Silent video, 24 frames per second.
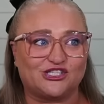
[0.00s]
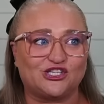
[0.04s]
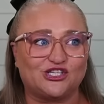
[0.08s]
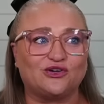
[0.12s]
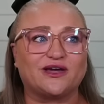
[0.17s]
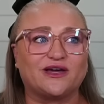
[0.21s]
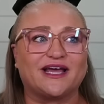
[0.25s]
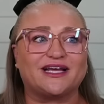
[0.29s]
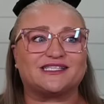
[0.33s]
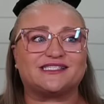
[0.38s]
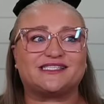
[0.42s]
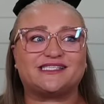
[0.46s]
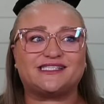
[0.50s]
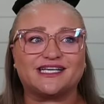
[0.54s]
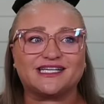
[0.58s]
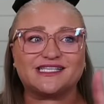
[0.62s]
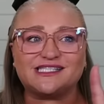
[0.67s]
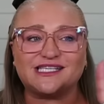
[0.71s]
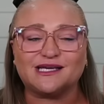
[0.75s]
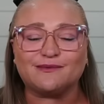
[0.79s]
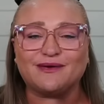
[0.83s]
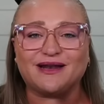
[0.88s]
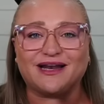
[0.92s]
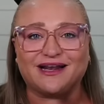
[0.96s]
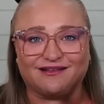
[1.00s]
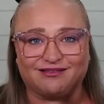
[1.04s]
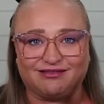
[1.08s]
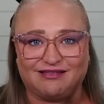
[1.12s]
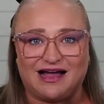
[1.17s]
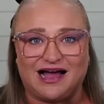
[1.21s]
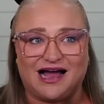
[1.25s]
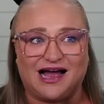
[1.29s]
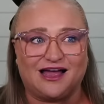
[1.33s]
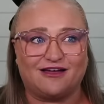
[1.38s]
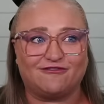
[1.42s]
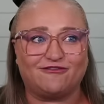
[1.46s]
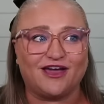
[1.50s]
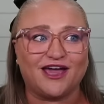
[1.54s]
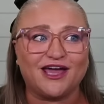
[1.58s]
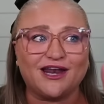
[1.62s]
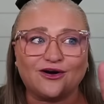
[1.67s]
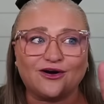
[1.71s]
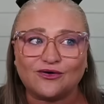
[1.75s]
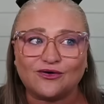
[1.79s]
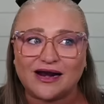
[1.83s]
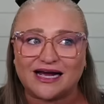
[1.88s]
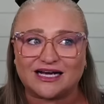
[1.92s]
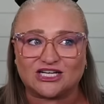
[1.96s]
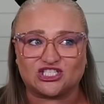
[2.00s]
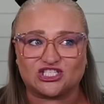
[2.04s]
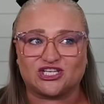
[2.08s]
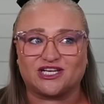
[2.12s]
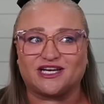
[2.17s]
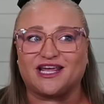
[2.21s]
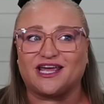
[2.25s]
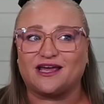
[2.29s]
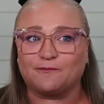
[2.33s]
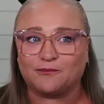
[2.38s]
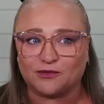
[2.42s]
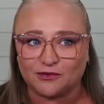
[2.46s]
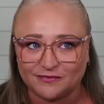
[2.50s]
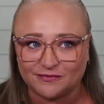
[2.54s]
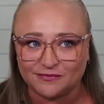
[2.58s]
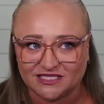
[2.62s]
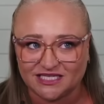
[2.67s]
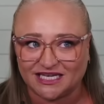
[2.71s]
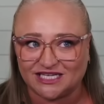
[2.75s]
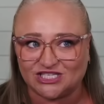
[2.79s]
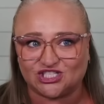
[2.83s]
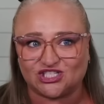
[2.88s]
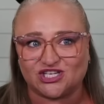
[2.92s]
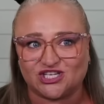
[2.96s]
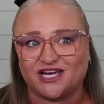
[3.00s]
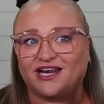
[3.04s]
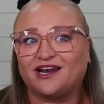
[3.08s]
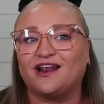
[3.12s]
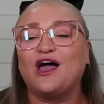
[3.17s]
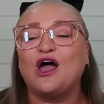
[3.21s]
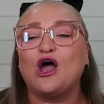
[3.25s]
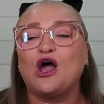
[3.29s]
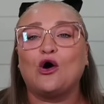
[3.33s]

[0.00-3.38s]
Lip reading: you get 60-minute live interaction implementation